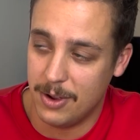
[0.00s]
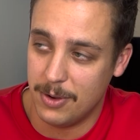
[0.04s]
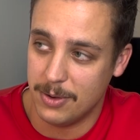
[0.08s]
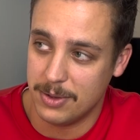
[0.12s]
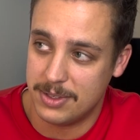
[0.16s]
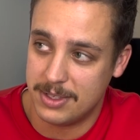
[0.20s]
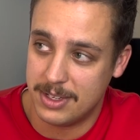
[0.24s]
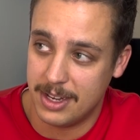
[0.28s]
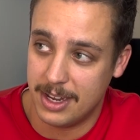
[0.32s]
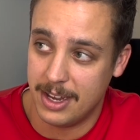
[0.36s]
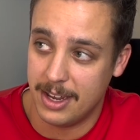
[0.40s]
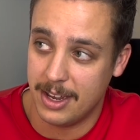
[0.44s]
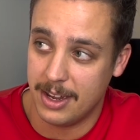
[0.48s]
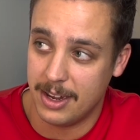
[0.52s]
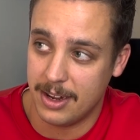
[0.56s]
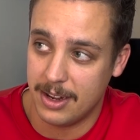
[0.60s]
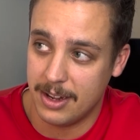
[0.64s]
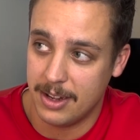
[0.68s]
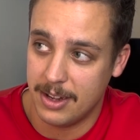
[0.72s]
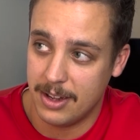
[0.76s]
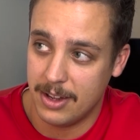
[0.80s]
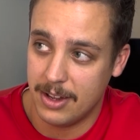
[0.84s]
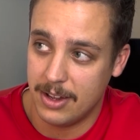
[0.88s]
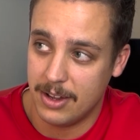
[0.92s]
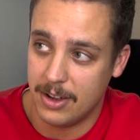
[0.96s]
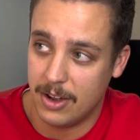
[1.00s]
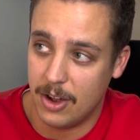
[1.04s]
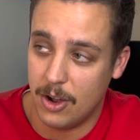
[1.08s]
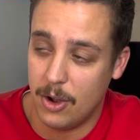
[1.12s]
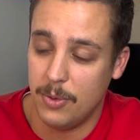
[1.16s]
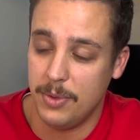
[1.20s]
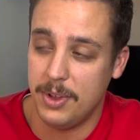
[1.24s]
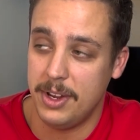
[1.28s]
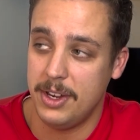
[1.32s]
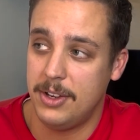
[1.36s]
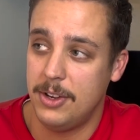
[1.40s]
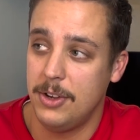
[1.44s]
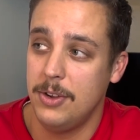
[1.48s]
Lowe saying
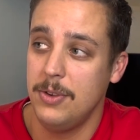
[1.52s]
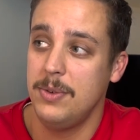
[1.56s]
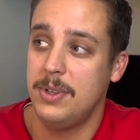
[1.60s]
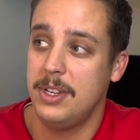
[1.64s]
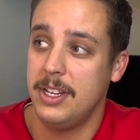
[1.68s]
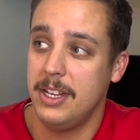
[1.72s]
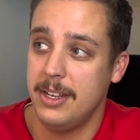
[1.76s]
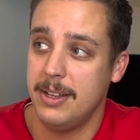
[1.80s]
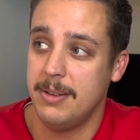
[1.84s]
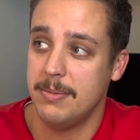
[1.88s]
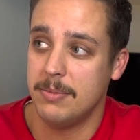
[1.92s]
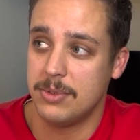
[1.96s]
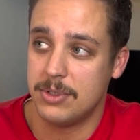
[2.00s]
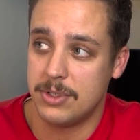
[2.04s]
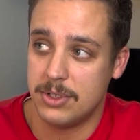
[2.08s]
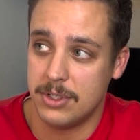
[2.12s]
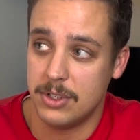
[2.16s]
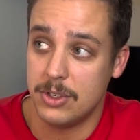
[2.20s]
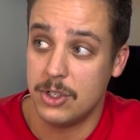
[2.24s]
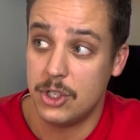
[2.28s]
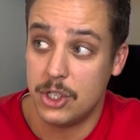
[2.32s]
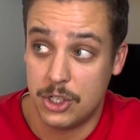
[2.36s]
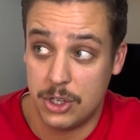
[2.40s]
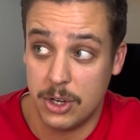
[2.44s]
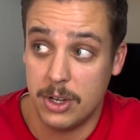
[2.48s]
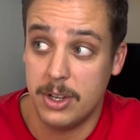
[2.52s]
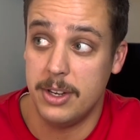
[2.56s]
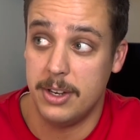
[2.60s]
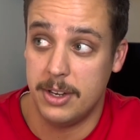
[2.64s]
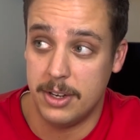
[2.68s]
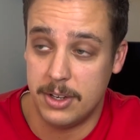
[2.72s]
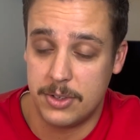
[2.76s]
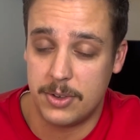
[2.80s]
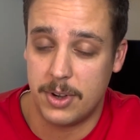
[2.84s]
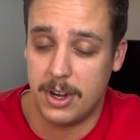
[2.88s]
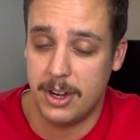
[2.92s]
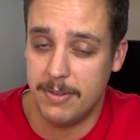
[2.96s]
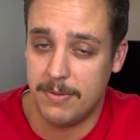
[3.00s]
only 2 teams
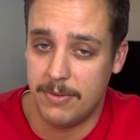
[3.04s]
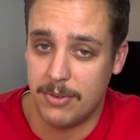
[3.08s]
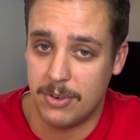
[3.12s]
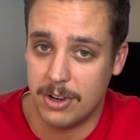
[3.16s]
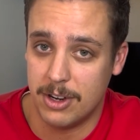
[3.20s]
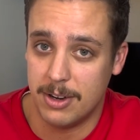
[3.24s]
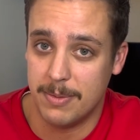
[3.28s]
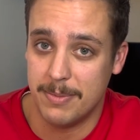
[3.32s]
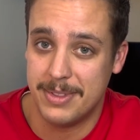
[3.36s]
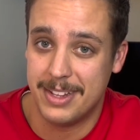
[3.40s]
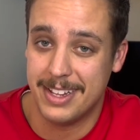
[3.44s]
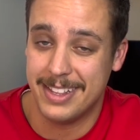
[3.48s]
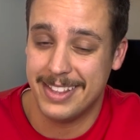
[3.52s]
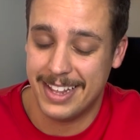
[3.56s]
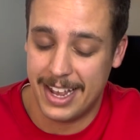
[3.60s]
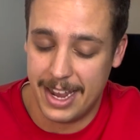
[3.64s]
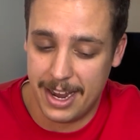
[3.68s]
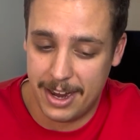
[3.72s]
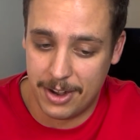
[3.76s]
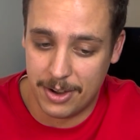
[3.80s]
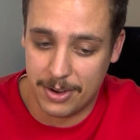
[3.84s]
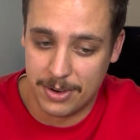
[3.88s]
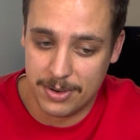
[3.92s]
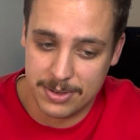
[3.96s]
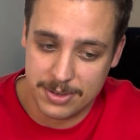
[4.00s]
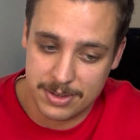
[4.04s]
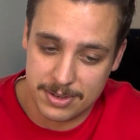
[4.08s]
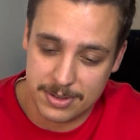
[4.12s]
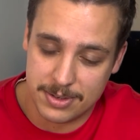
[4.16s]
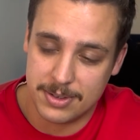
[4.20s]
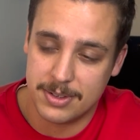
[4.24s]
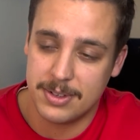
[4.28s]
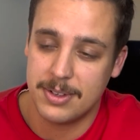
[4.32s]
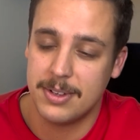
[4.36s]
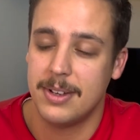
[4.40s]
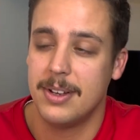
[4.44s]
should trade for him, the Lakers